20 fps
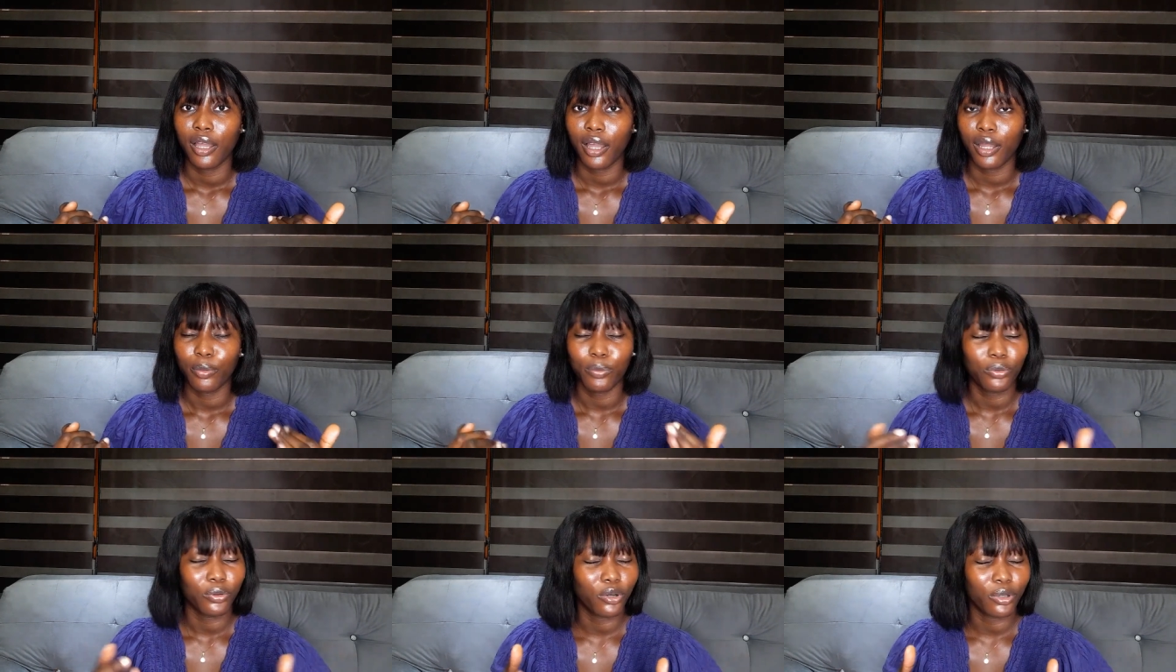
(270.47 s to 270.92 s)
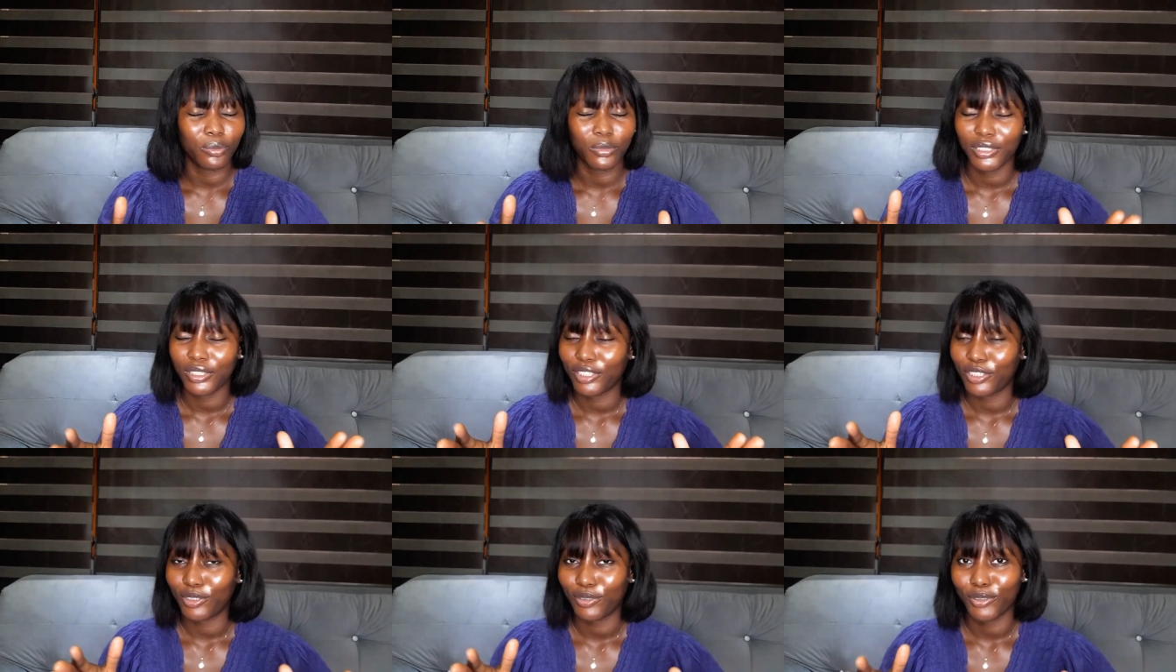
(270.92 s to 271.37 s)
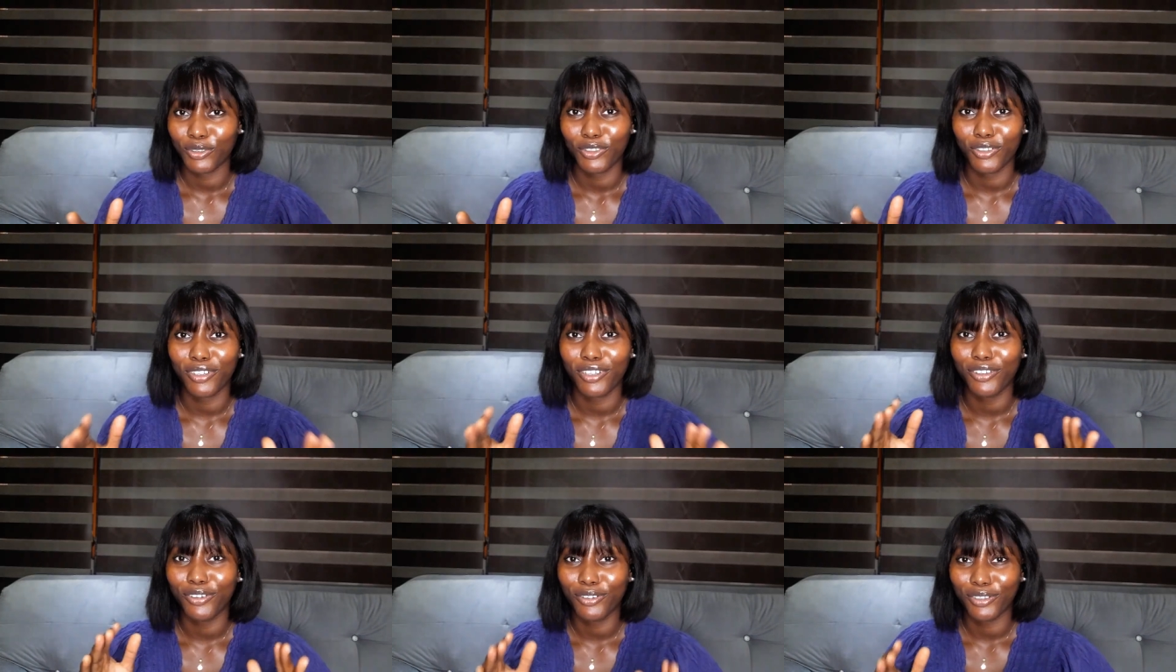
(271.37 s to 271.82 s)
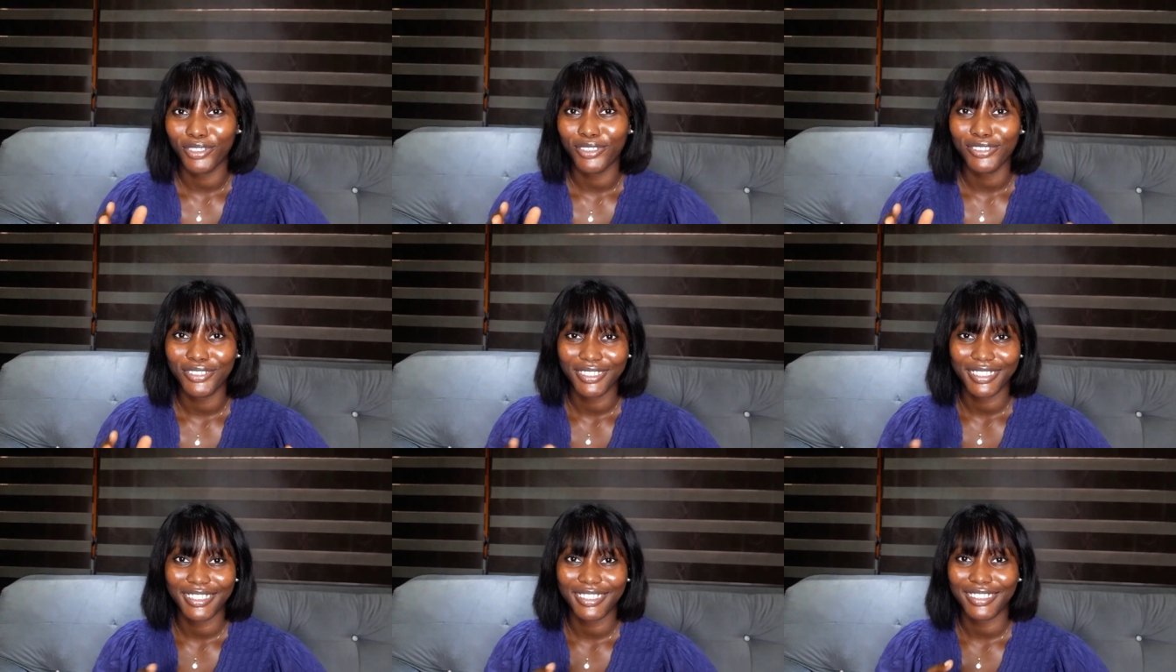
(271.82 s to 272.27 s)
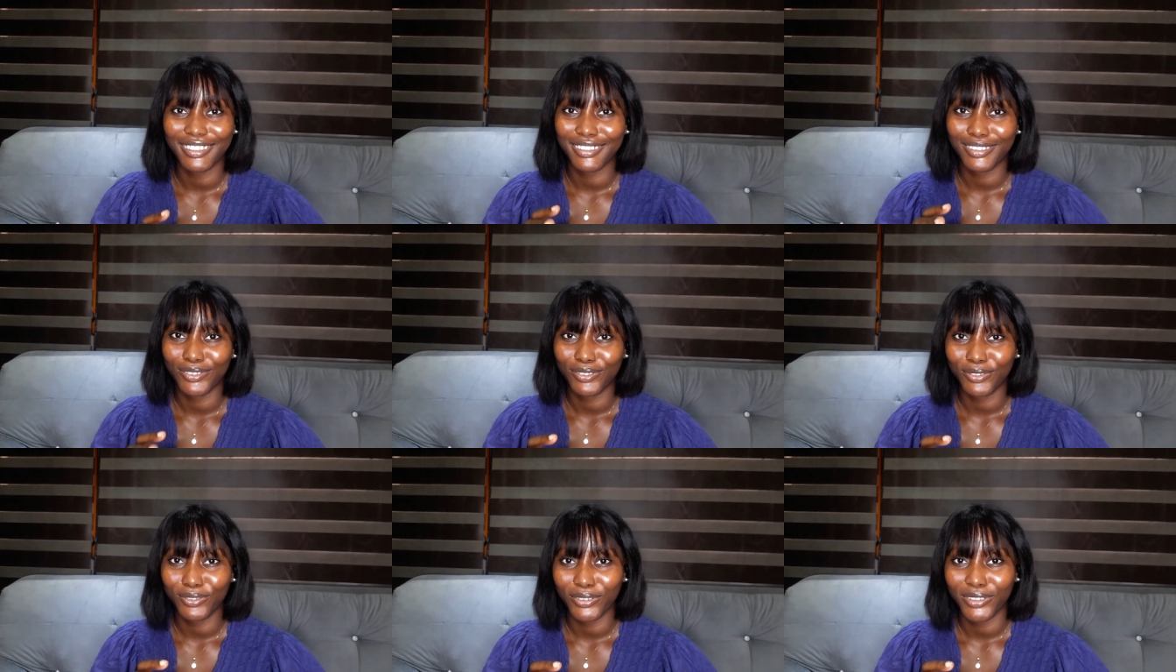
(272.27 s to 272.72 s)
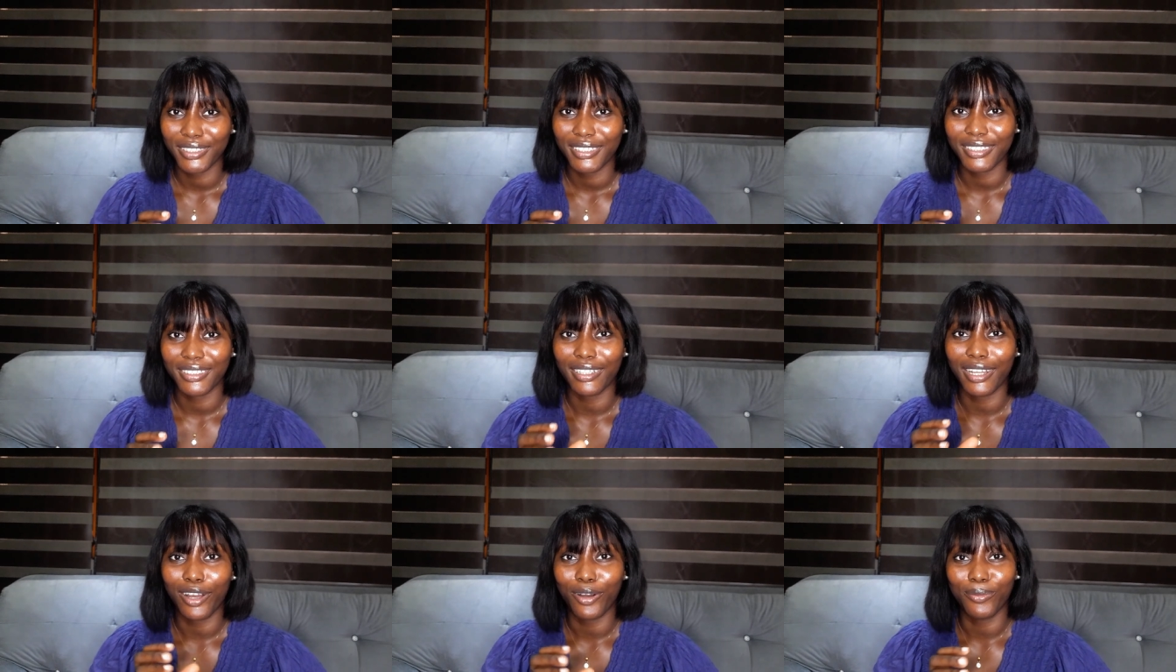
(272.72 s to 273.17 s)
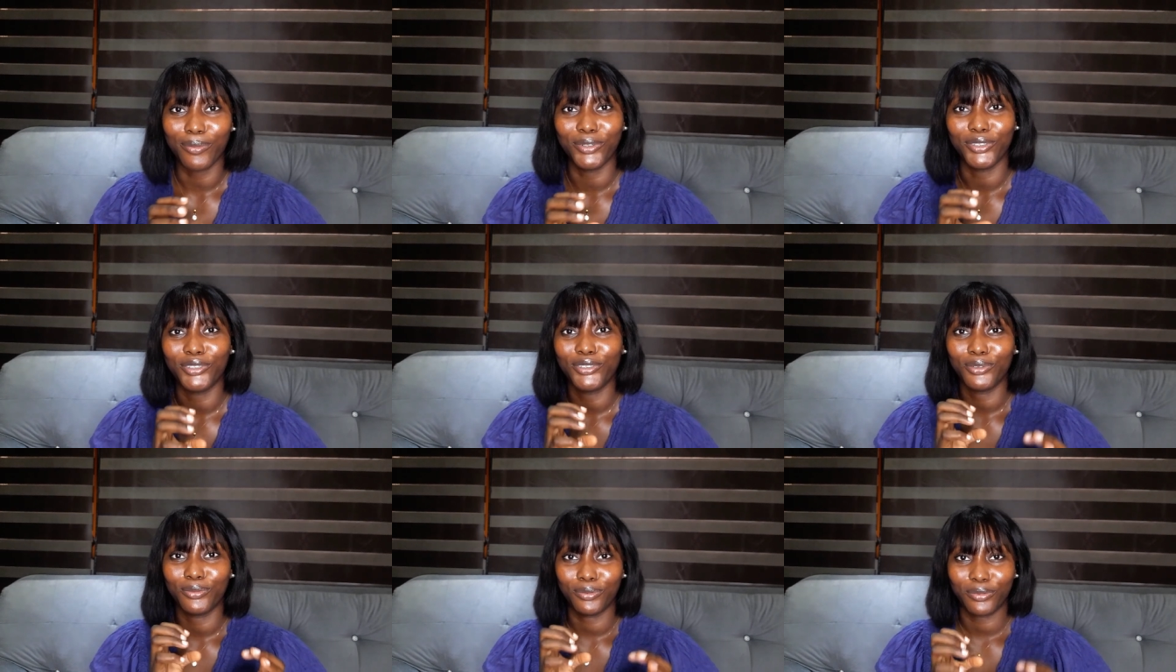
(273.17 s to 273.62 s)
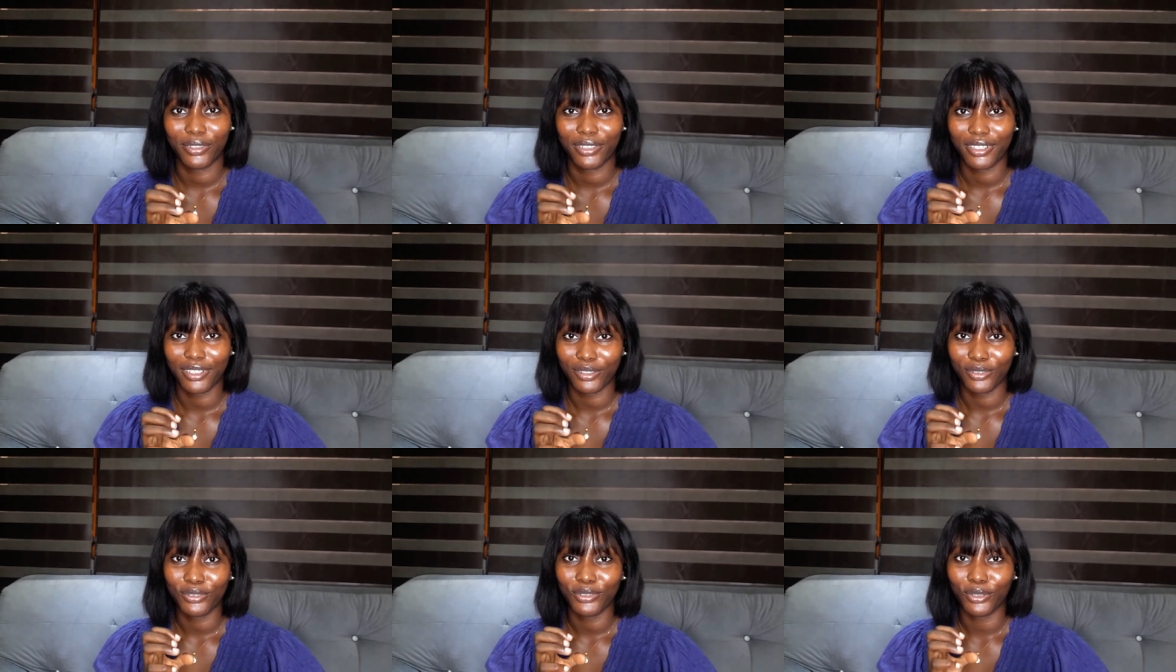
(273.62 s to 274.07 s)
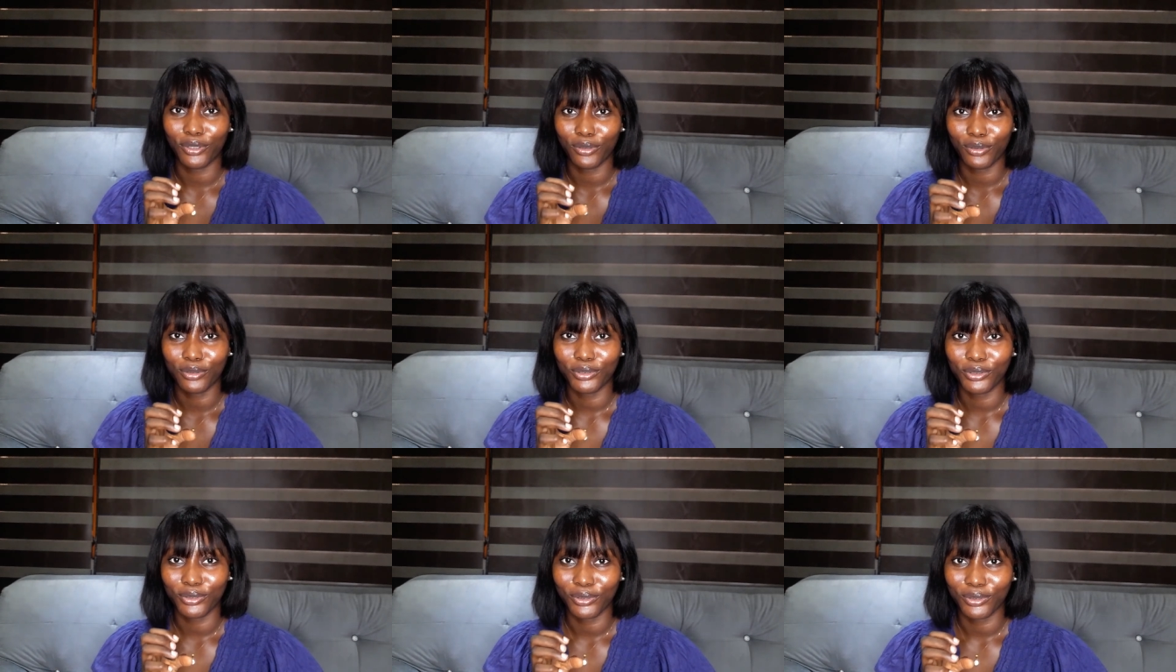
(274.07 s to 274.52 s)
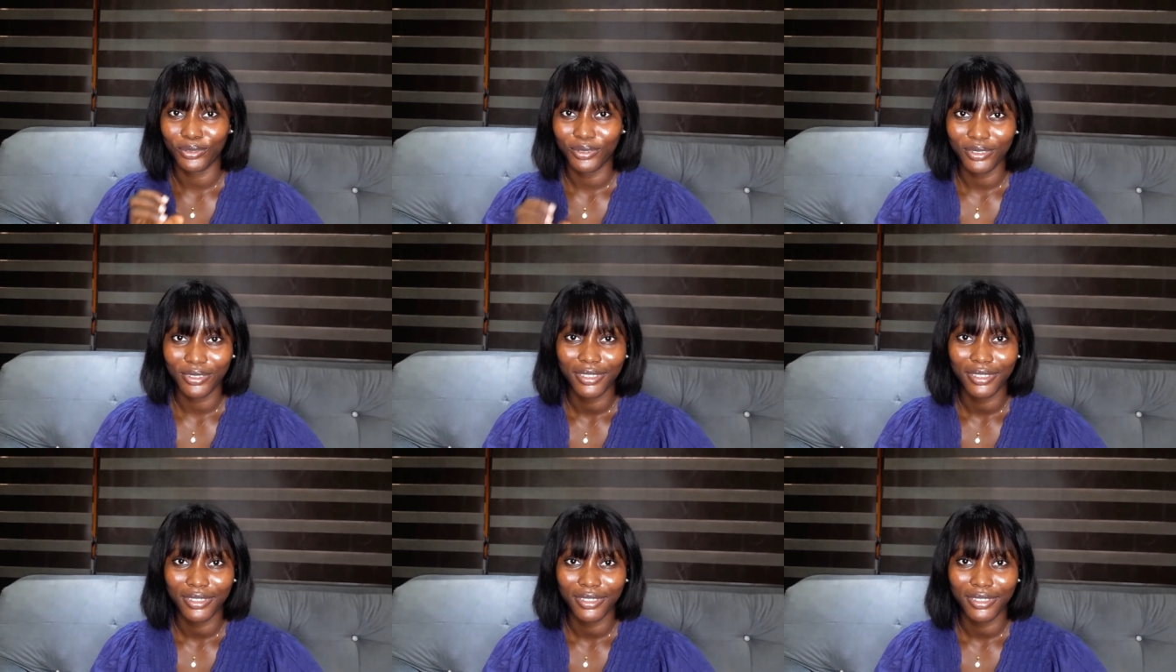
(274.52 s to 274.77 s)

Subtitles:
I promise you, you're going to see difference in how much you break out also.